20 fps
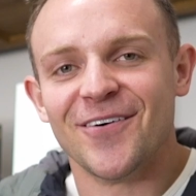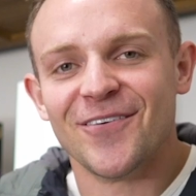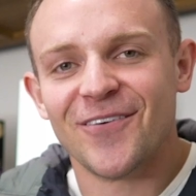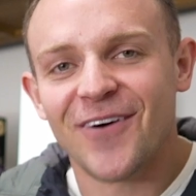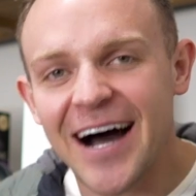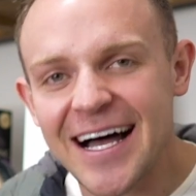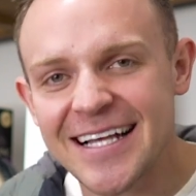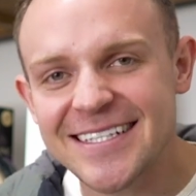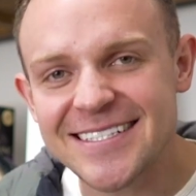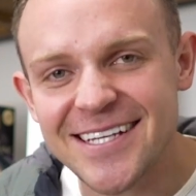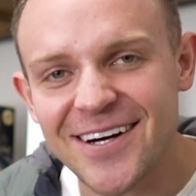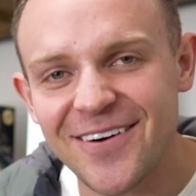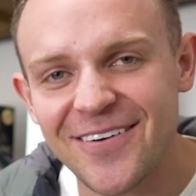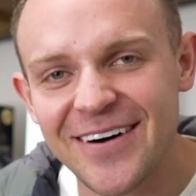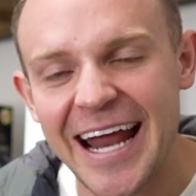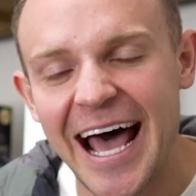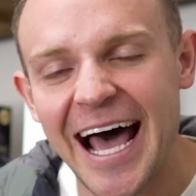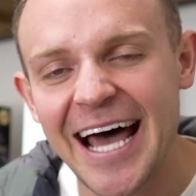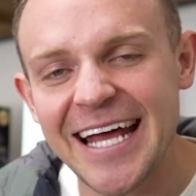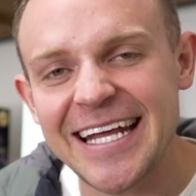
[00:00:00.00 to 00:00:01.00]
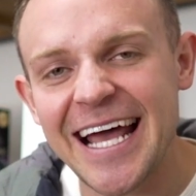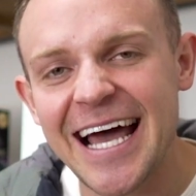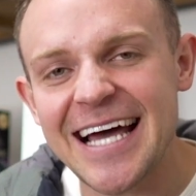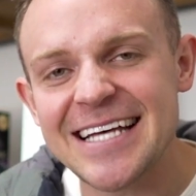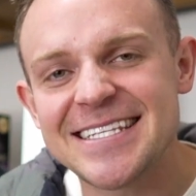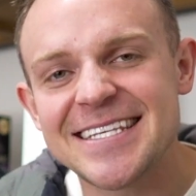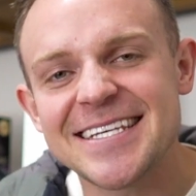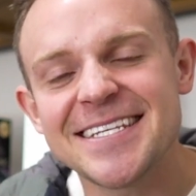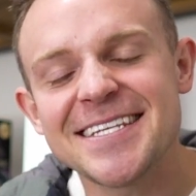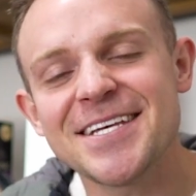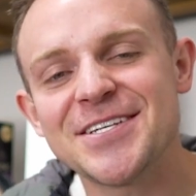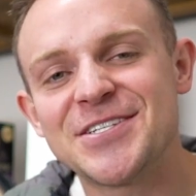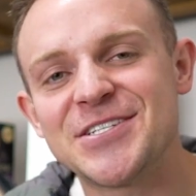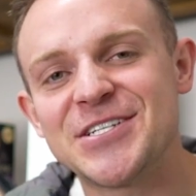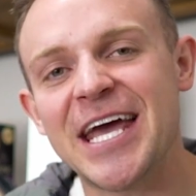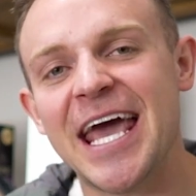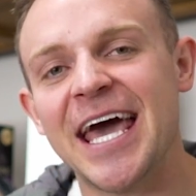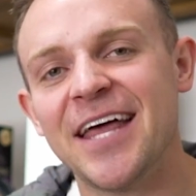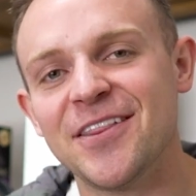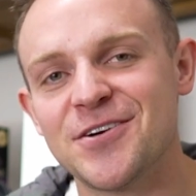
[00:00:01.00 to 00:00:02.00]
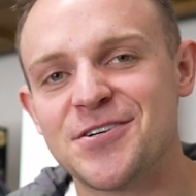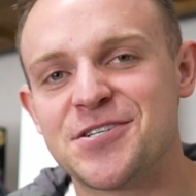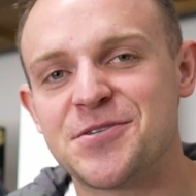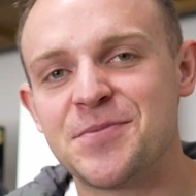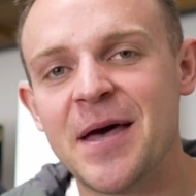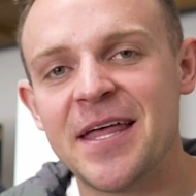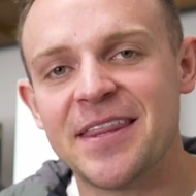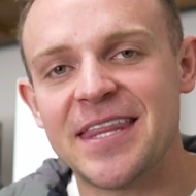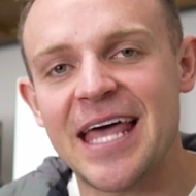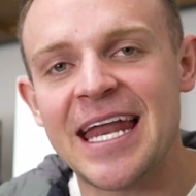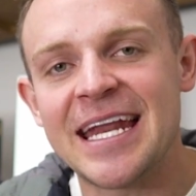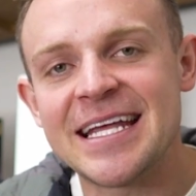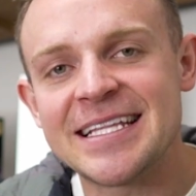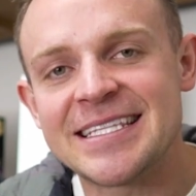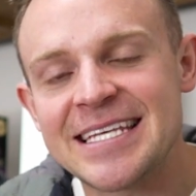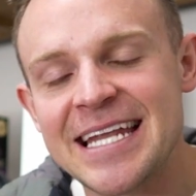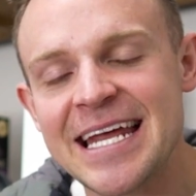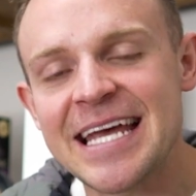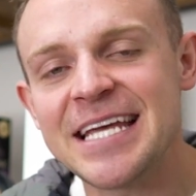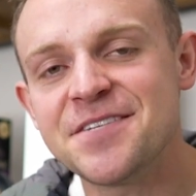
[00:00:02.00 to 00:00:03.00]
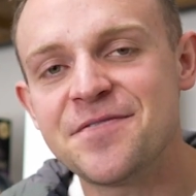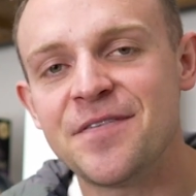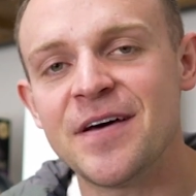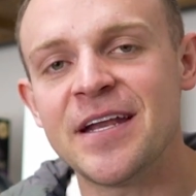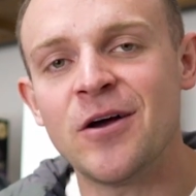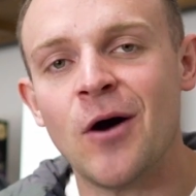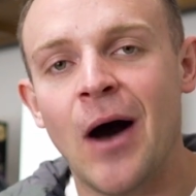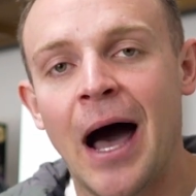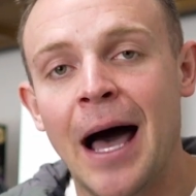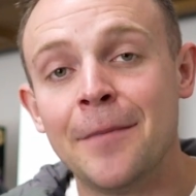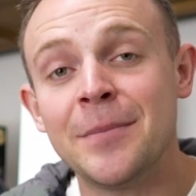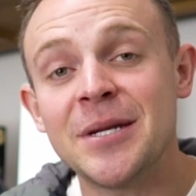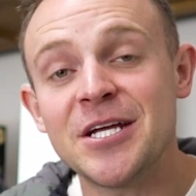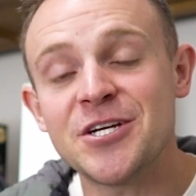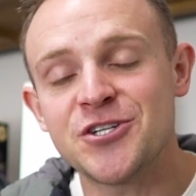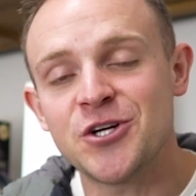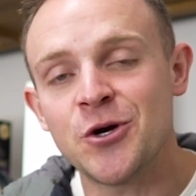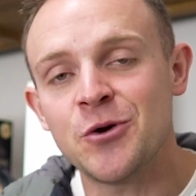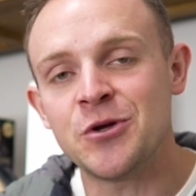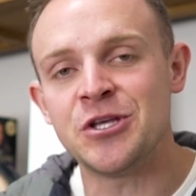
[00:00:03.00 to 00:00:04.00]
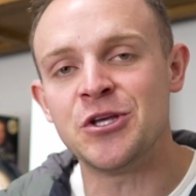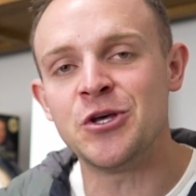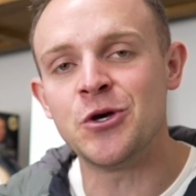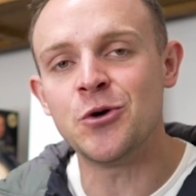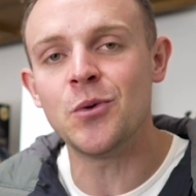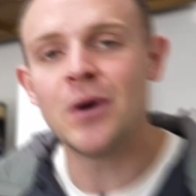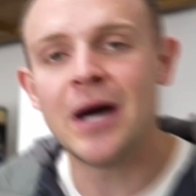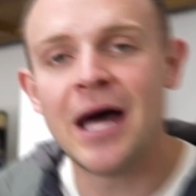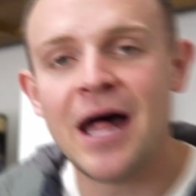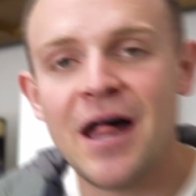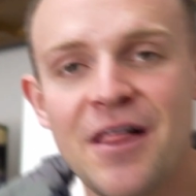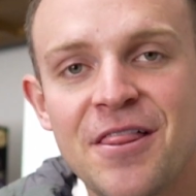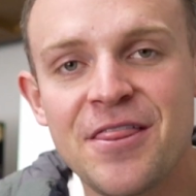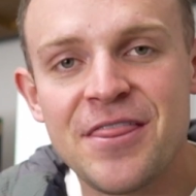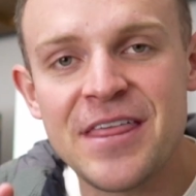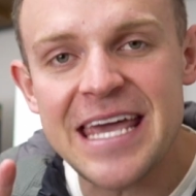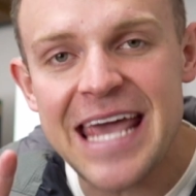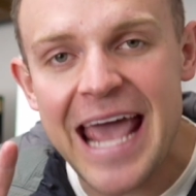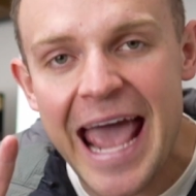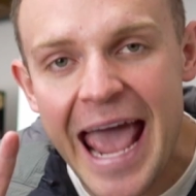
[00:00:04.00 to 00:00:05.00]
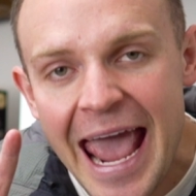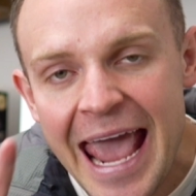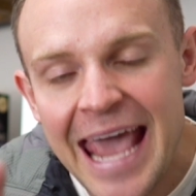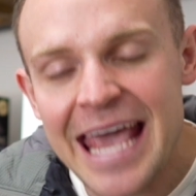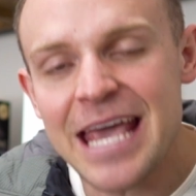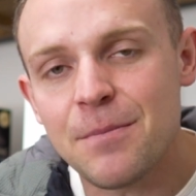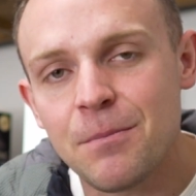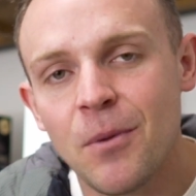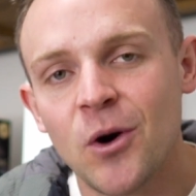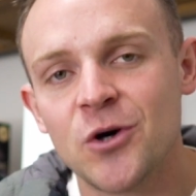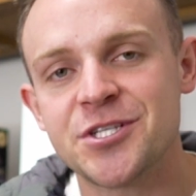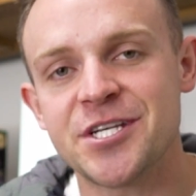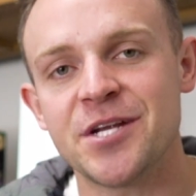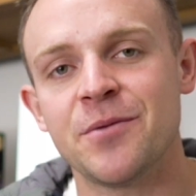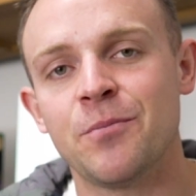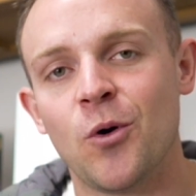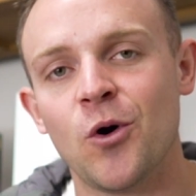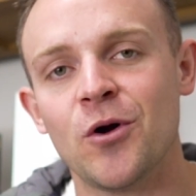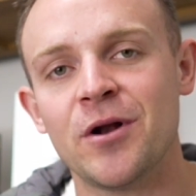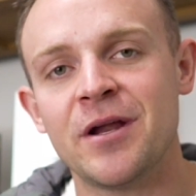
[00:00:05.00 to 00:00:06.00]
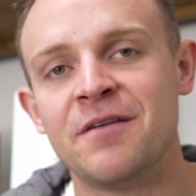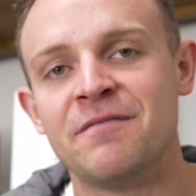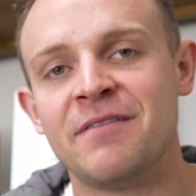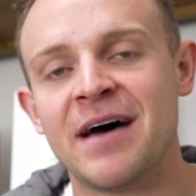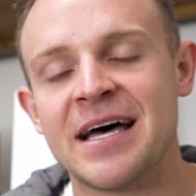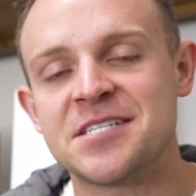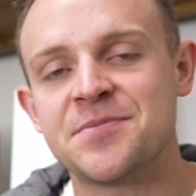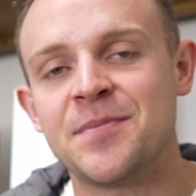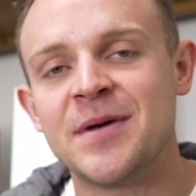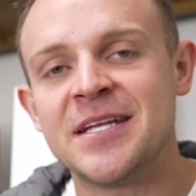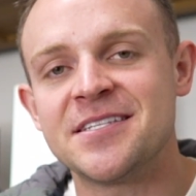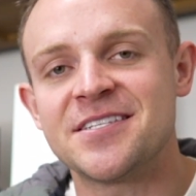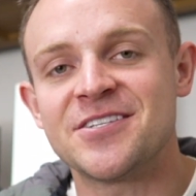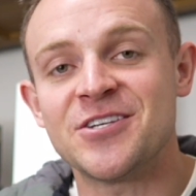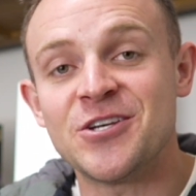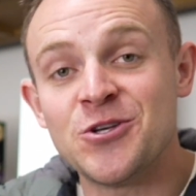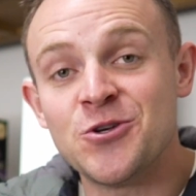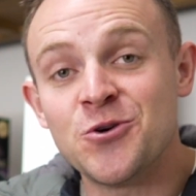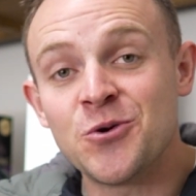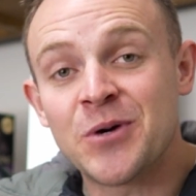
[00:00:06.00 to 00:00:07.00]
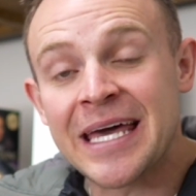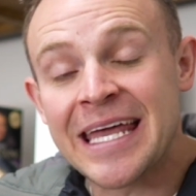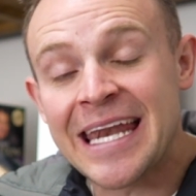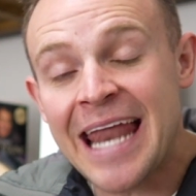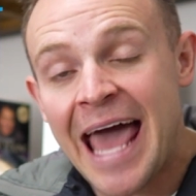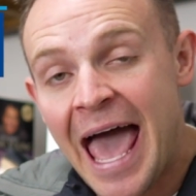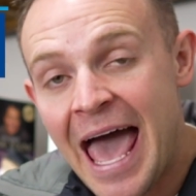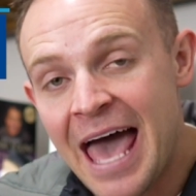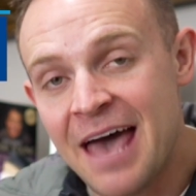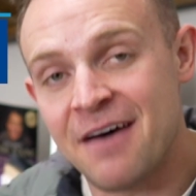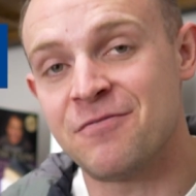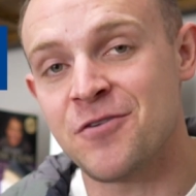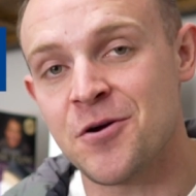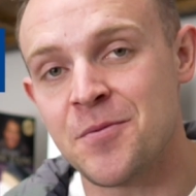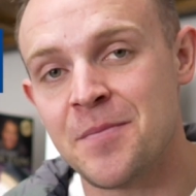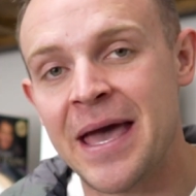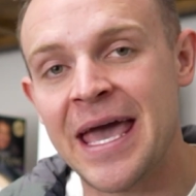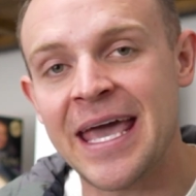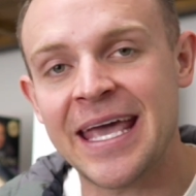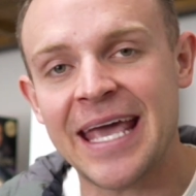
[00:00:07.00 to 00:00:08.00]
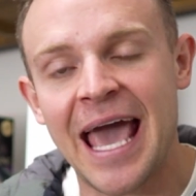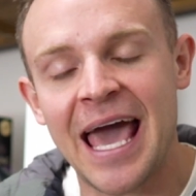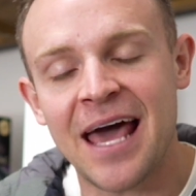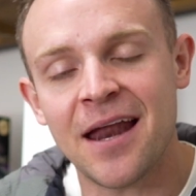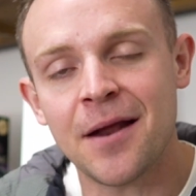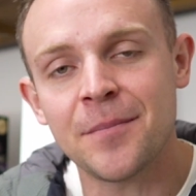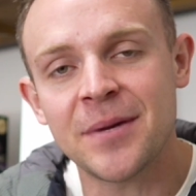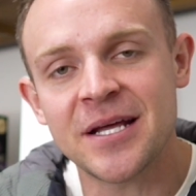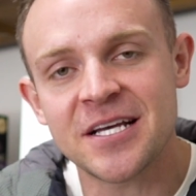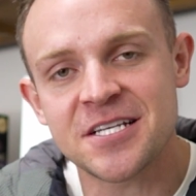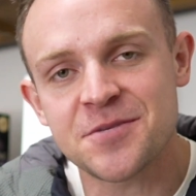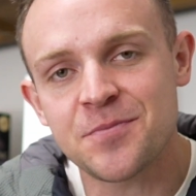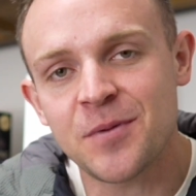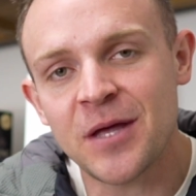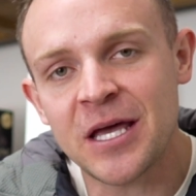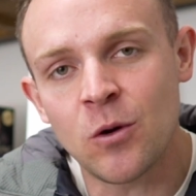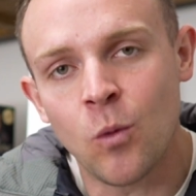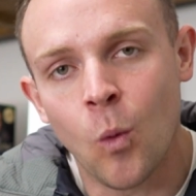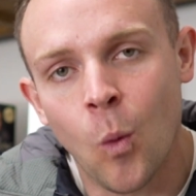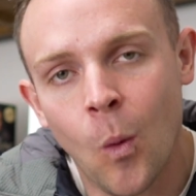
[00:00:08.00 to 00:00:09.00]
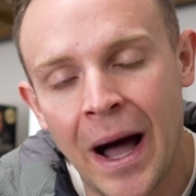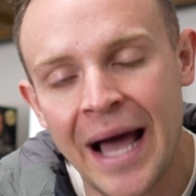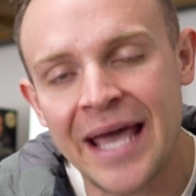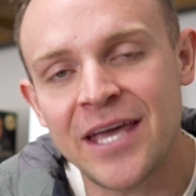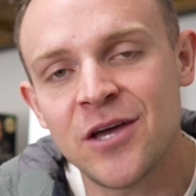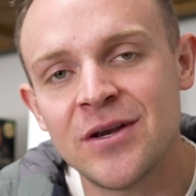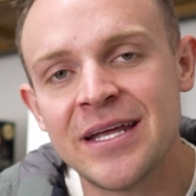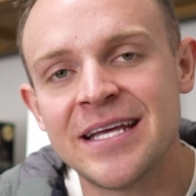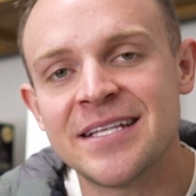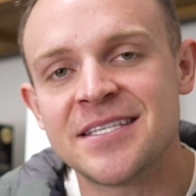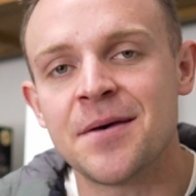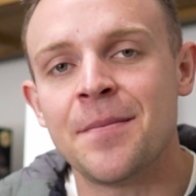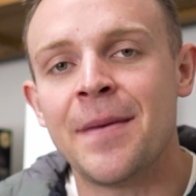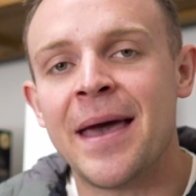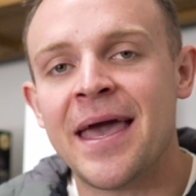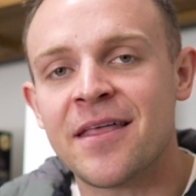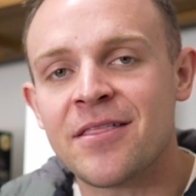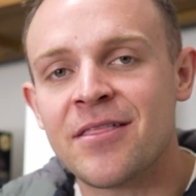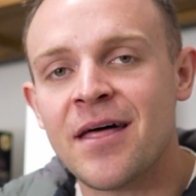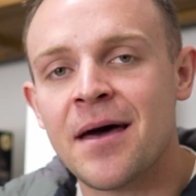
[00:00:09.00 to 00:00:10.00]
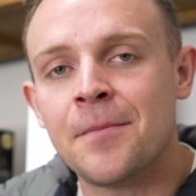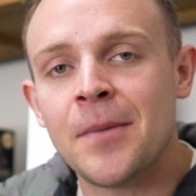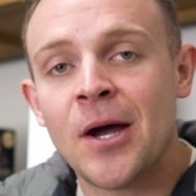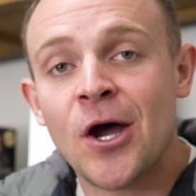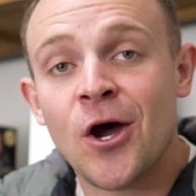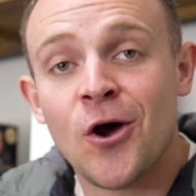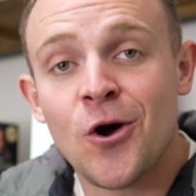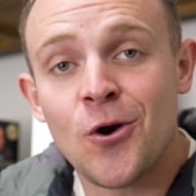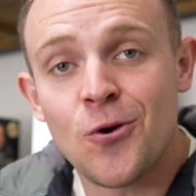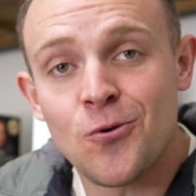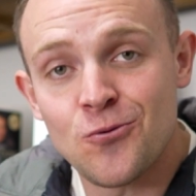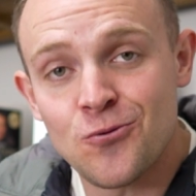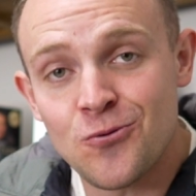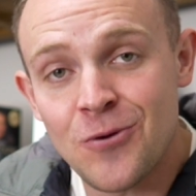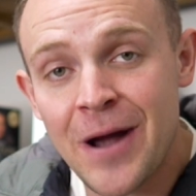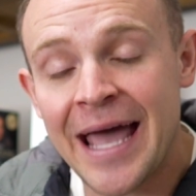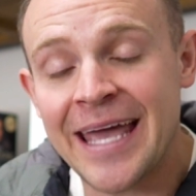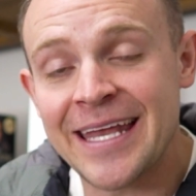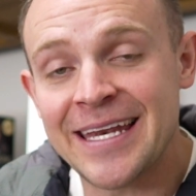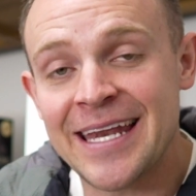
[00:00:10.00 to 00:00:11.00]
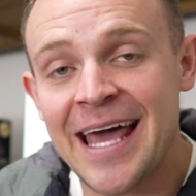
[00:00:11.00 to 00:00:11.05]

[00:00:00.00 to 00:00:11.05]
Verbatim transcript: What's going on, guys? This is Chandler Smith, and in today's video, I'm gonna show you the 8 most important investments you can ever make, and I'm gonna explain why you need to make them right